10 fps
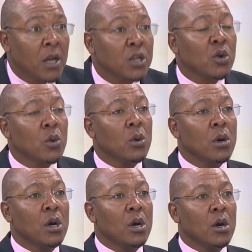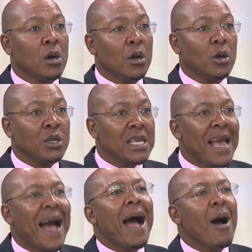So you see
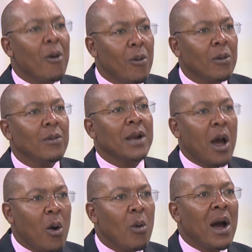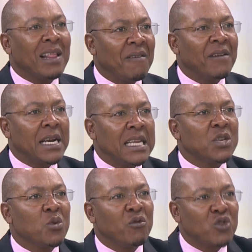how now at the very
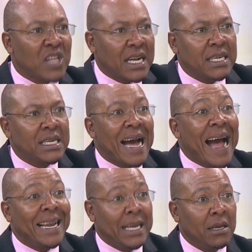least we've started early,